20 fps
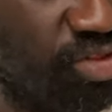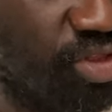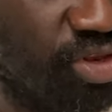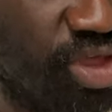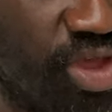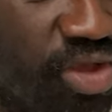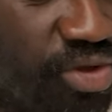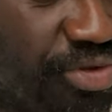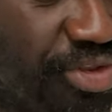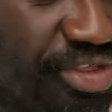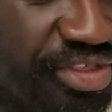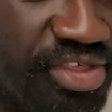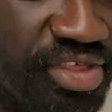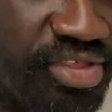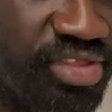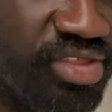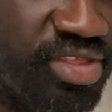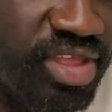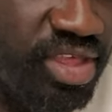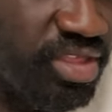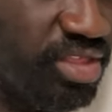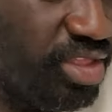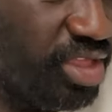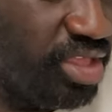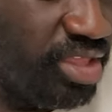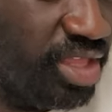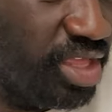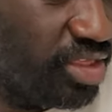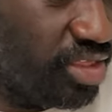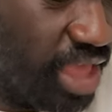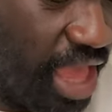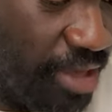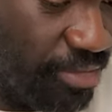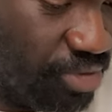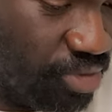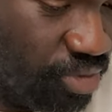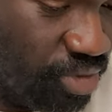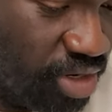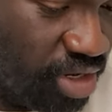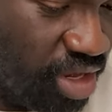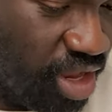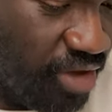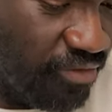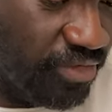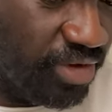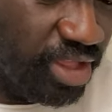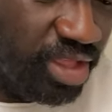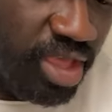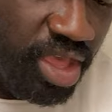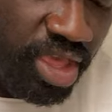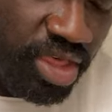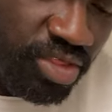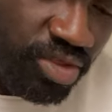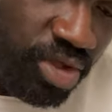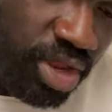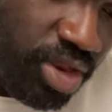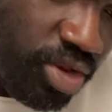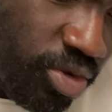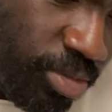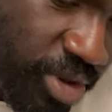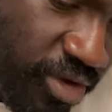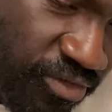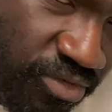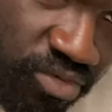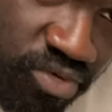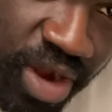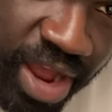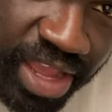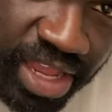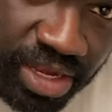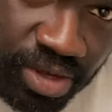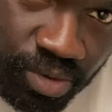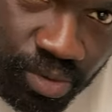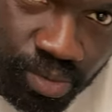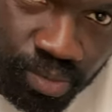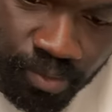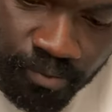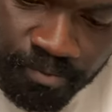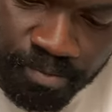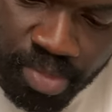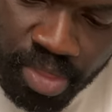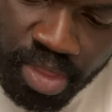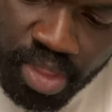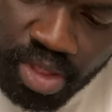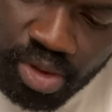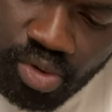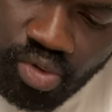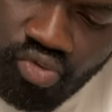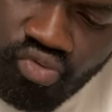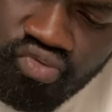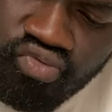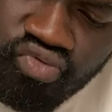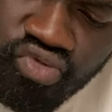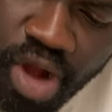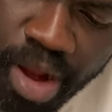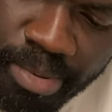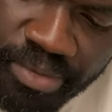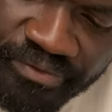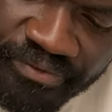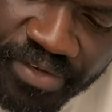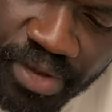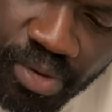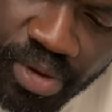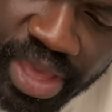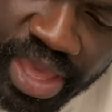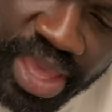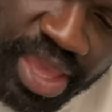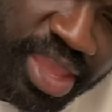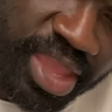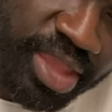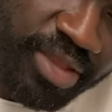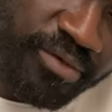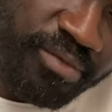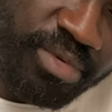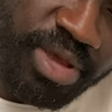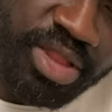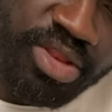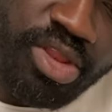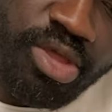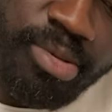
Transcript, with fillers: you know, this is the, the, these are absolutely lovely. It's got a little bit of a rugged little little rubber feel here. I don't